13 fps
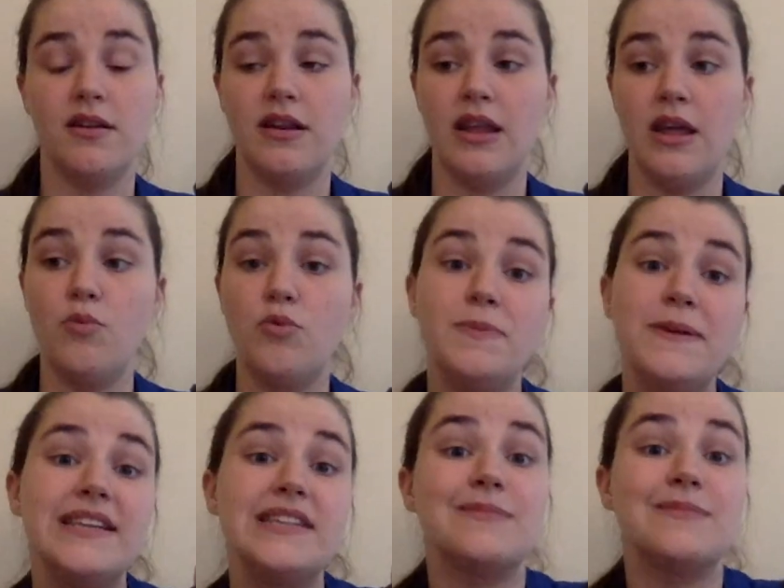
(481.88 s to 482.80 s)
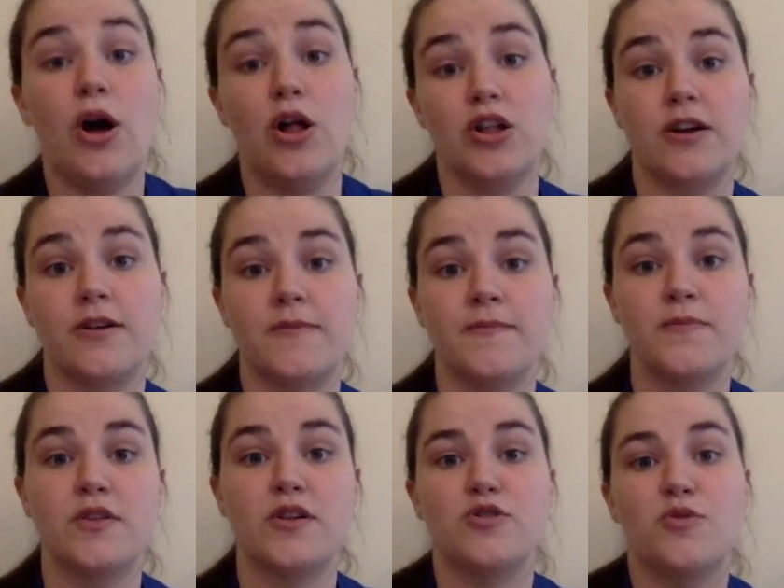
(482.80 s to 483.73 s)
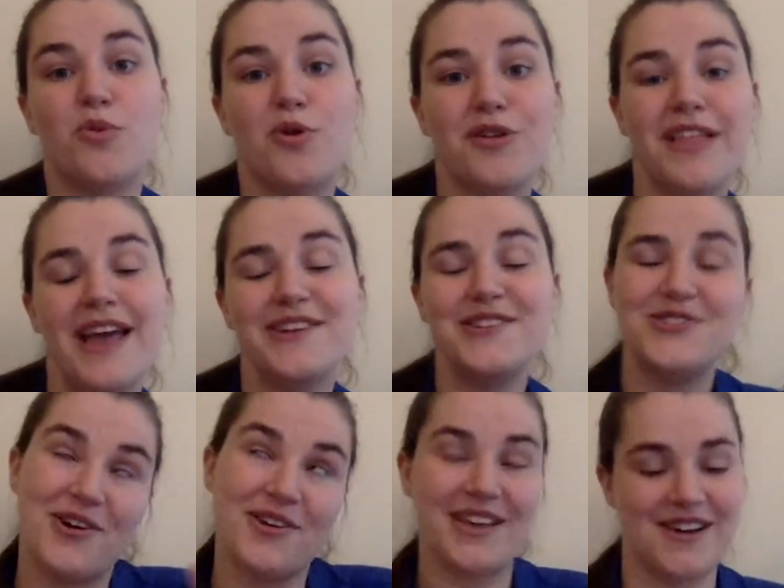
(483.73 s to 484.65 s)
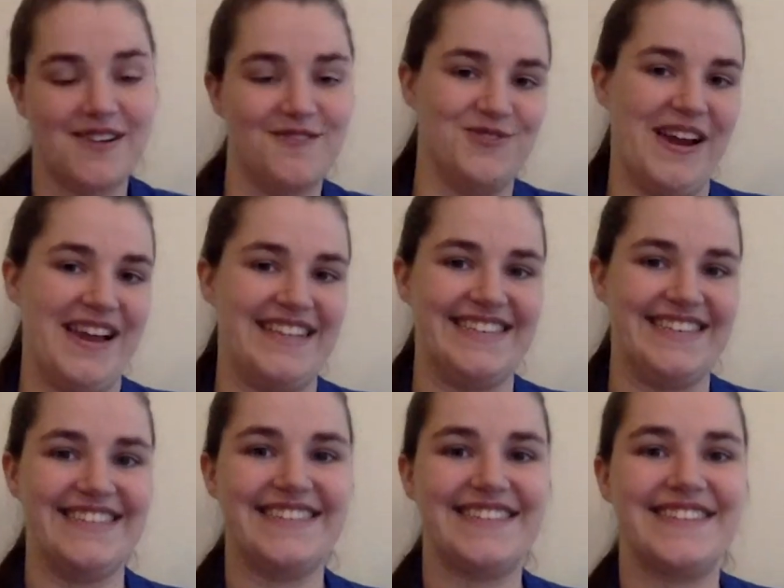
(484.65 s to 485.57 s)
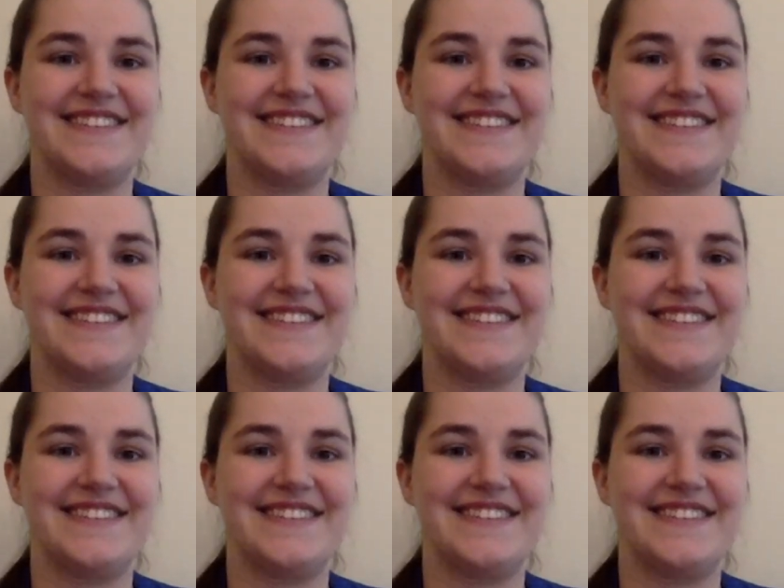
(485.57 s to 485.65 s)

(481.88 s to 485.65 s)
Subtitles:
it would be smaller, so more like chocolate-covered raisins.